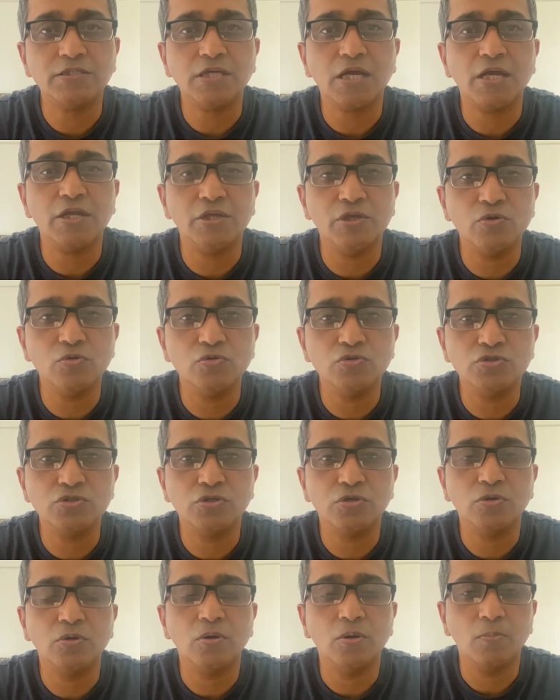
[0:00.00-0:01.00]
are used
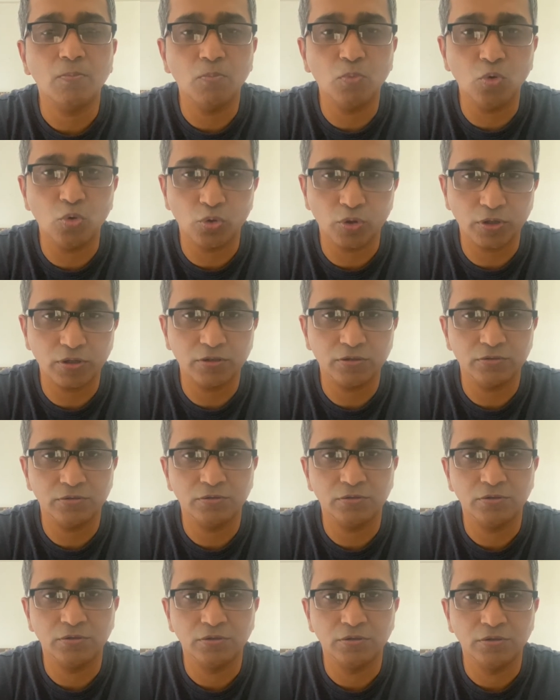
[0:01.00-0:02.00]
more.
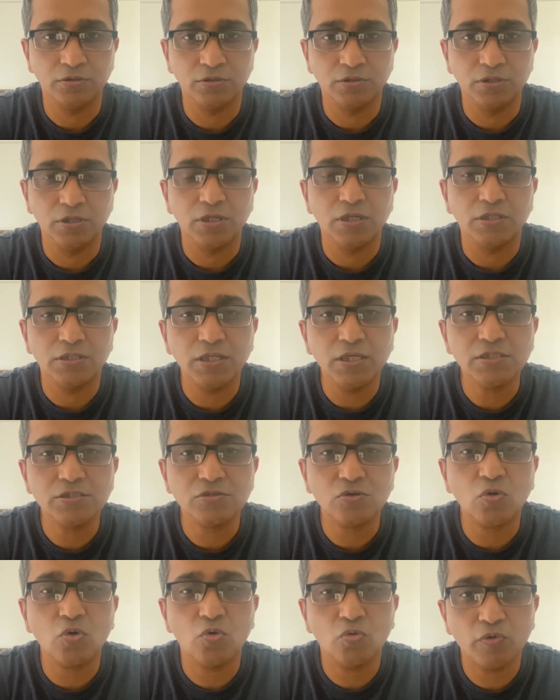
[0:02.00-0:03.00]
This
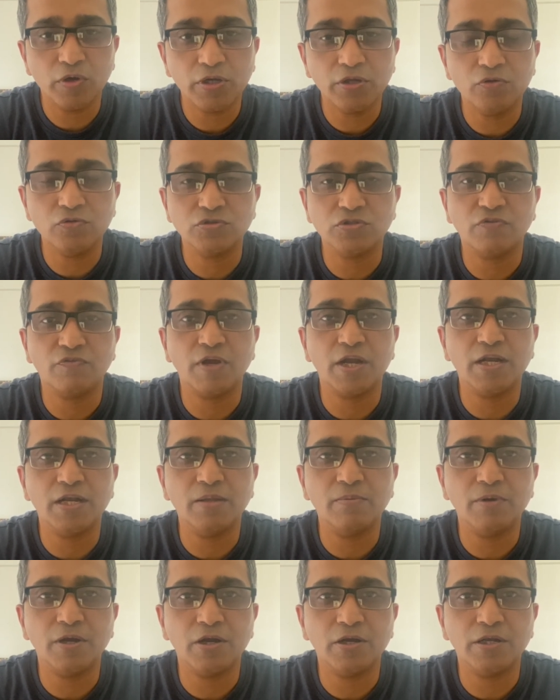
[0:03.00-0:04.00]
overuse of
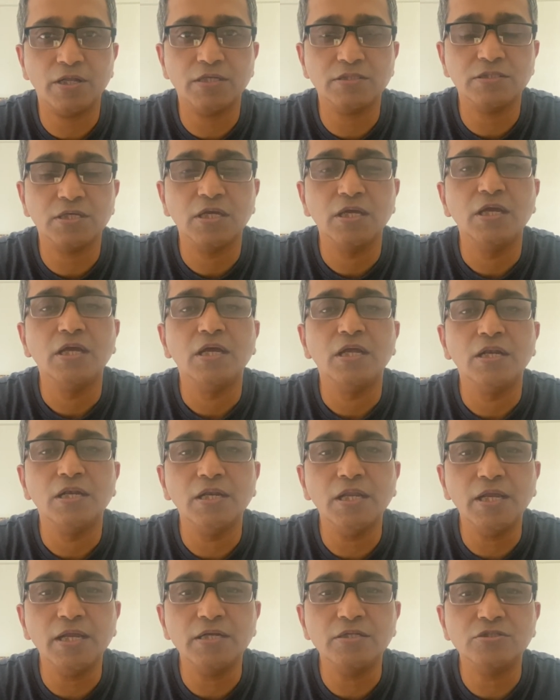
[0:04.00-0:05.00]
antibiotics
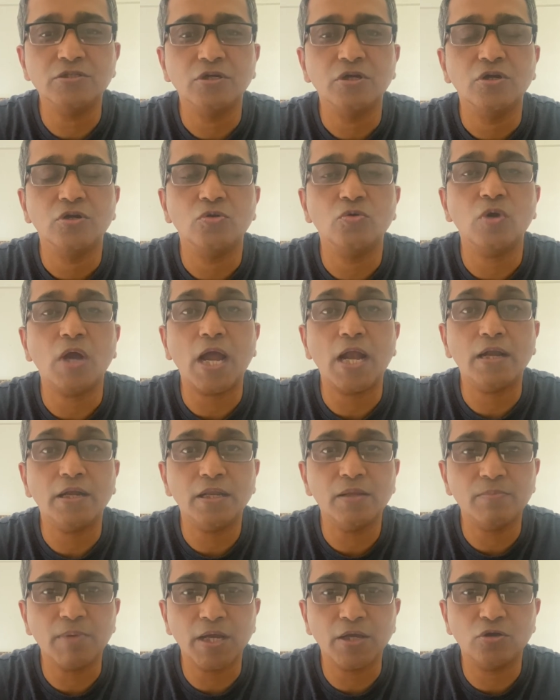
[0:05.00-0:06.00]
leads to
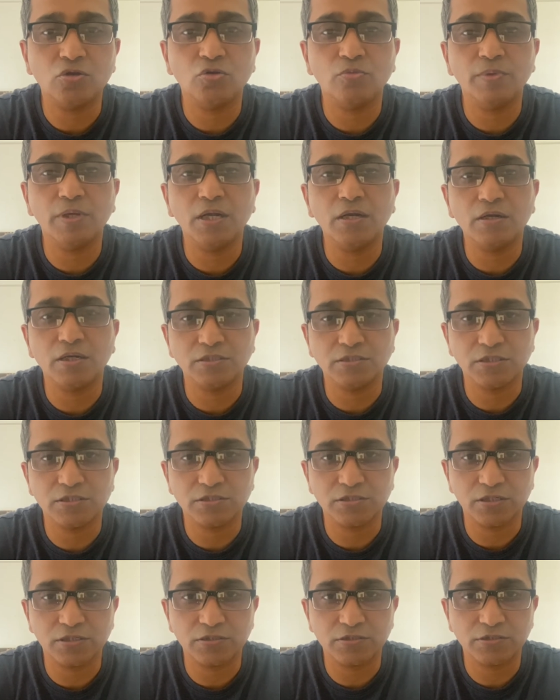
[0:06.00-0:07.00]
antimicrobial
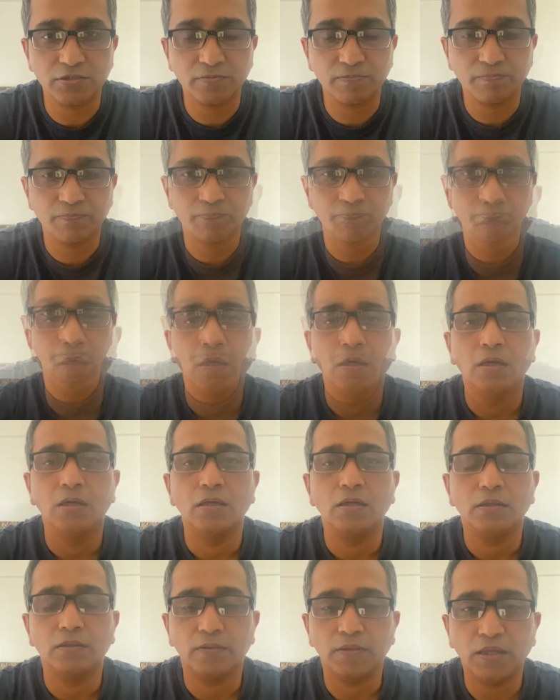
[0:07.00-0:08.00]
resistance.
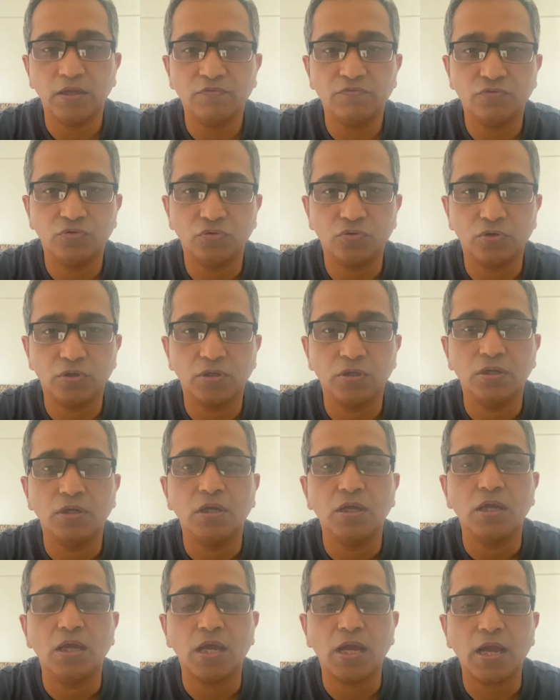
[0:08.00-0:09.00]
Therefore,
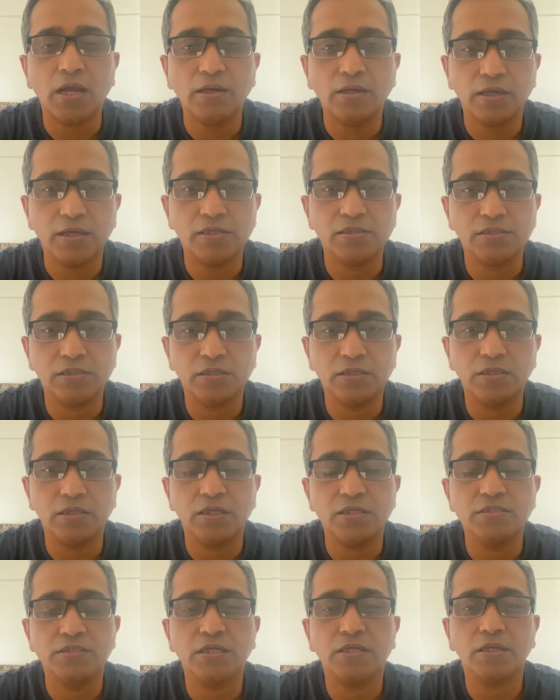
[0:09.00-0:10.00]
hand hygiene
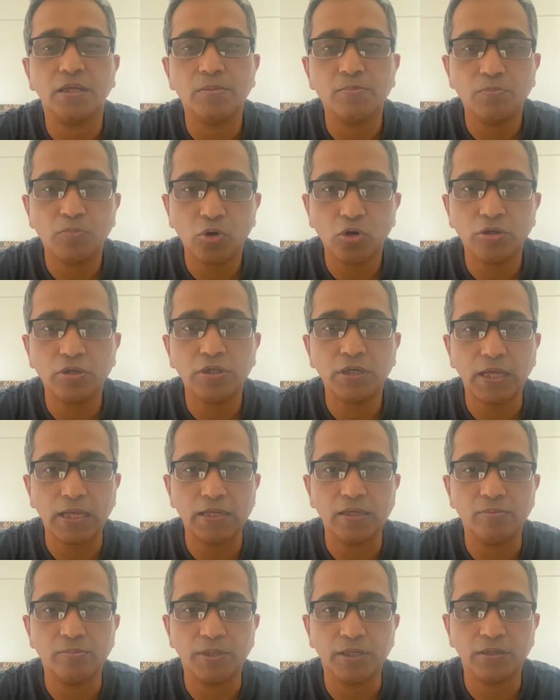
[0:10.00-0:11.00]
is an important
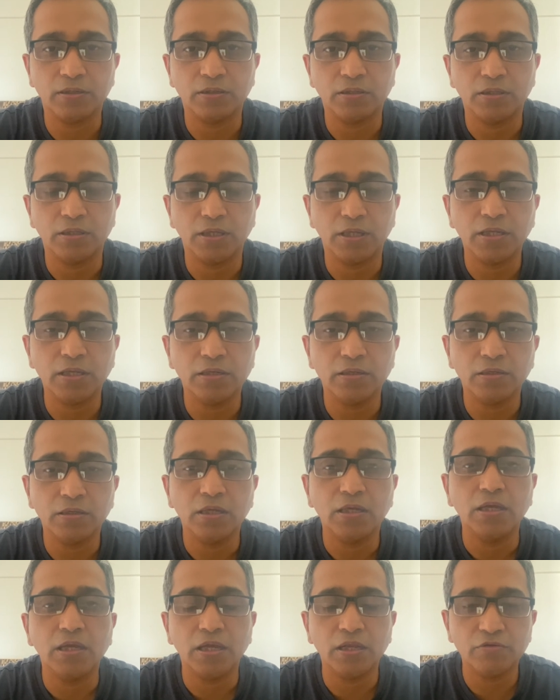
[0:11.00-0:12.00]
element in
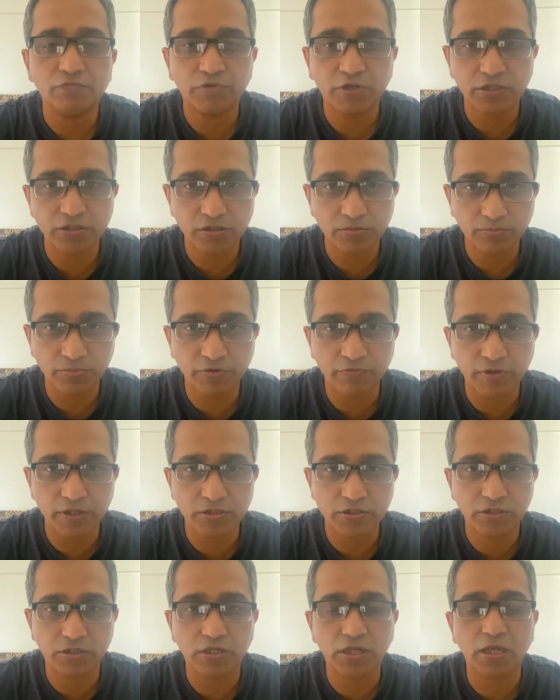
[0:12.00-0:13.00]
infection
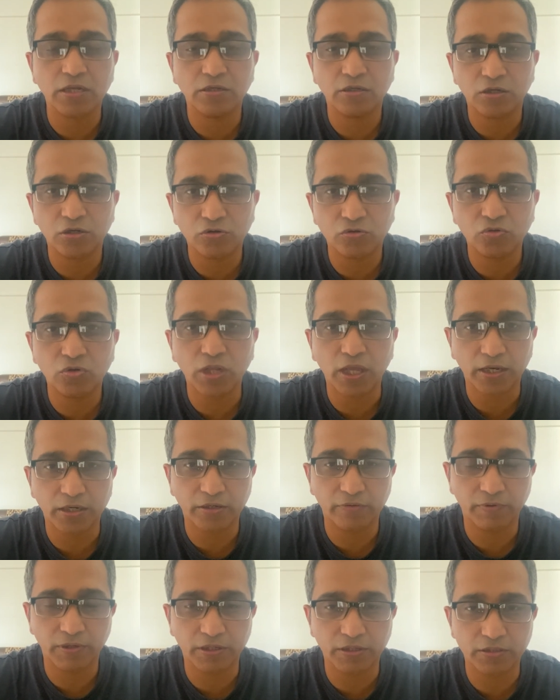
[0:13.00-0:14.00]
prevention and control
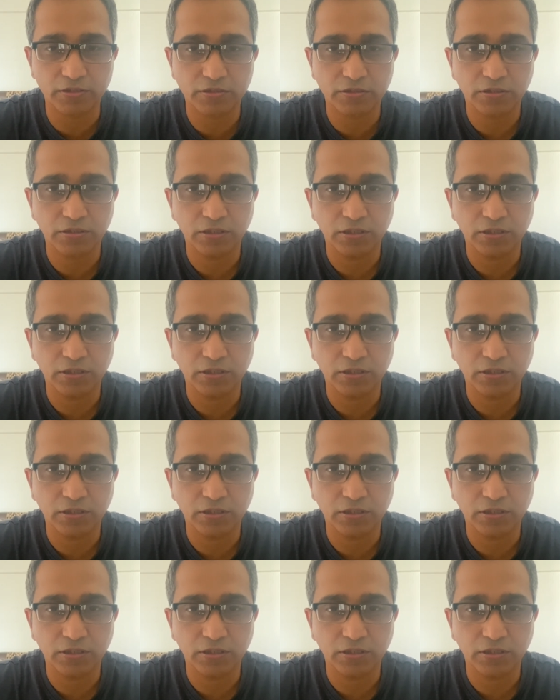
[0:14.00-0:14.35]
activities.